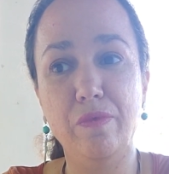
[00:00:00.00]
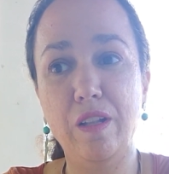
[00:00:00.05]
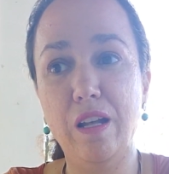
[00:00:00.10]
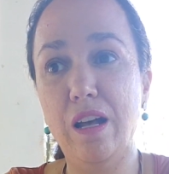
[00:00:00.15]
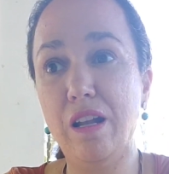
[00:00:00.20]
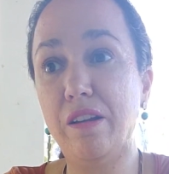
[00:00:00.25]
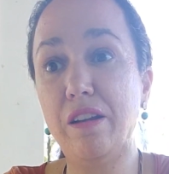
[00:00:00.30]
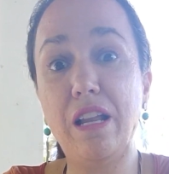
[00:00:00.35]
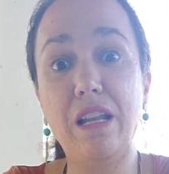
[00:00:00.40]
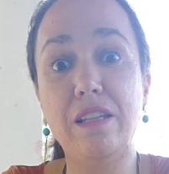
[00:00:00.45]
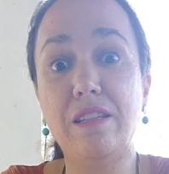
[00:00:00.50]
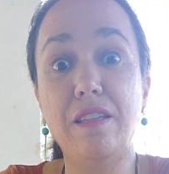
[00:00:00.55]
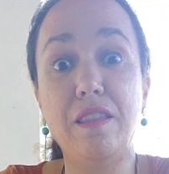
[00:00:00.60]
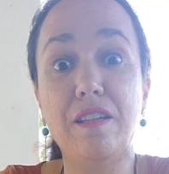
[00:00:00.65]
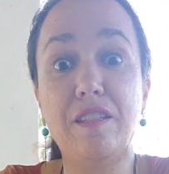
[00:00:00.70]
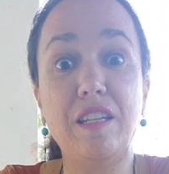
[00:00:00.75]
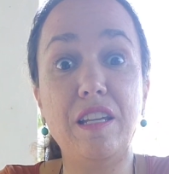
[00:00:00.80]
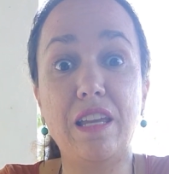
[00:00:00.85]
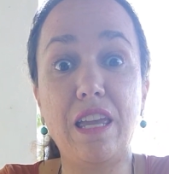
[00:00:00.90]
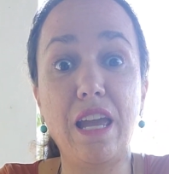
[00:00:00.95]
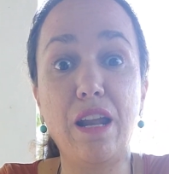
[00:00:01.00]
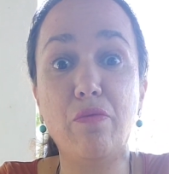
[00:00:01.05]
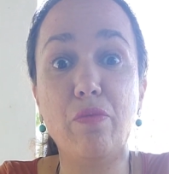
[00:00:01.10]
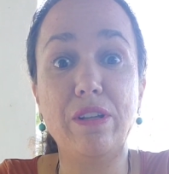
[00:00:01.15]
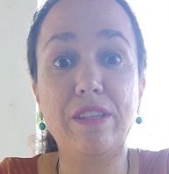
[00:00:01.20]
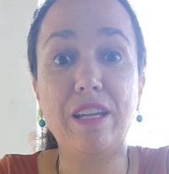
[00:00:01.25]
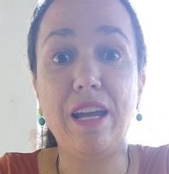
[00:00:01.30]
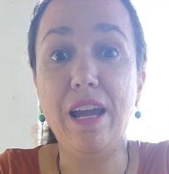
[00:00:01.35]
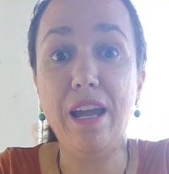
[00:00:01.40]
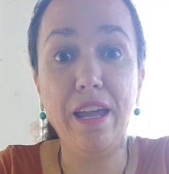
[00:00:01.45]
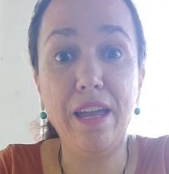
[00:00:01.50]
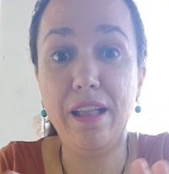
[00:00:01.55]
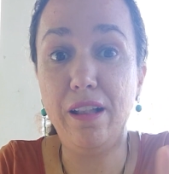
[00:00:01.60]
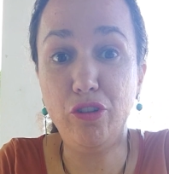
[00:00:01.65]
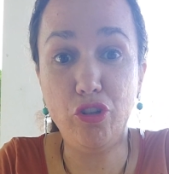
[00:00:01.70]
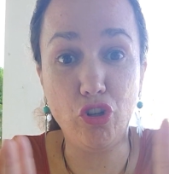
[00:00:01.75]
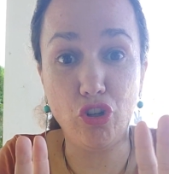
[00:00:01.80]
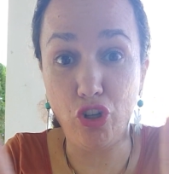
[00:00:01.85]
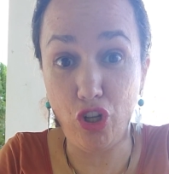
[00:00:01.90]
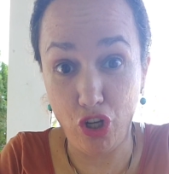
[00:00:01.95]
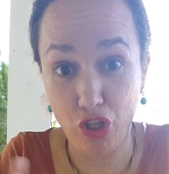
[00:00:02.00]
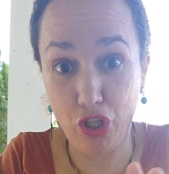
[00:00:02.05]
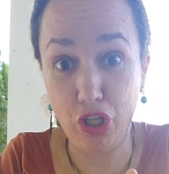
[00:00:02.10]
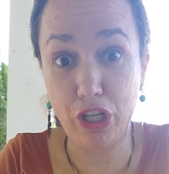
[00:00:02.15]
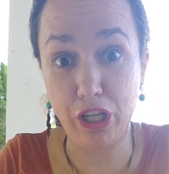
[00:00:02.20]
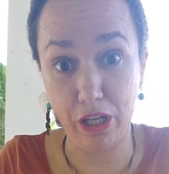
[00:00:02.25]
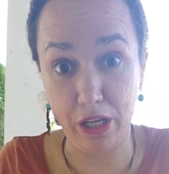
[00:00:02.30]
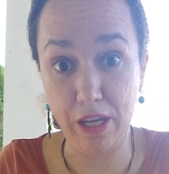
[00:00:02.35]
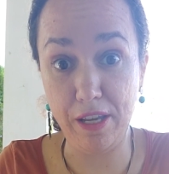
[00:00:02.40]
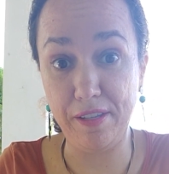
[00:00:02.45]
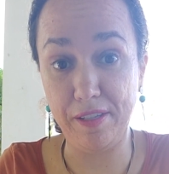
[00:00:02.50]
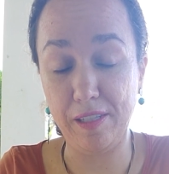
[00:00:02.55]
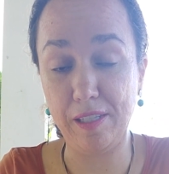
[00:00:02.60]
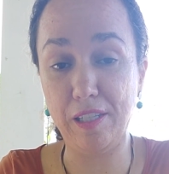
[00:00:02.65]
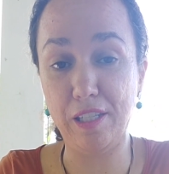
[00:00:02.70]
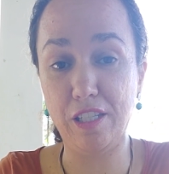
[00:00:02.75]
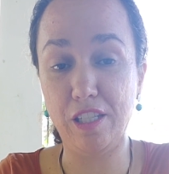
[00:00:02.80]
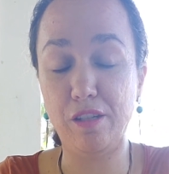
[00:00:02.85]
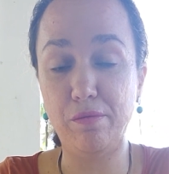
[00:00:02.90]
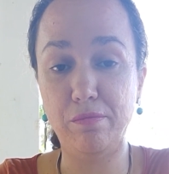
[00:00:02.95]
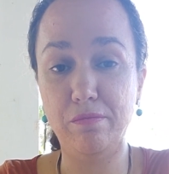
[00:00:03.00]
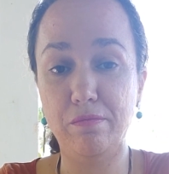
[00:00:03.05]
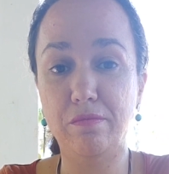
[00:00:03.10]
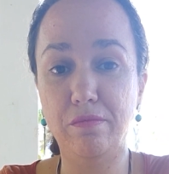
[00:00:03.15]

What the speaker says: And reality doesn't care what the hell your logic is.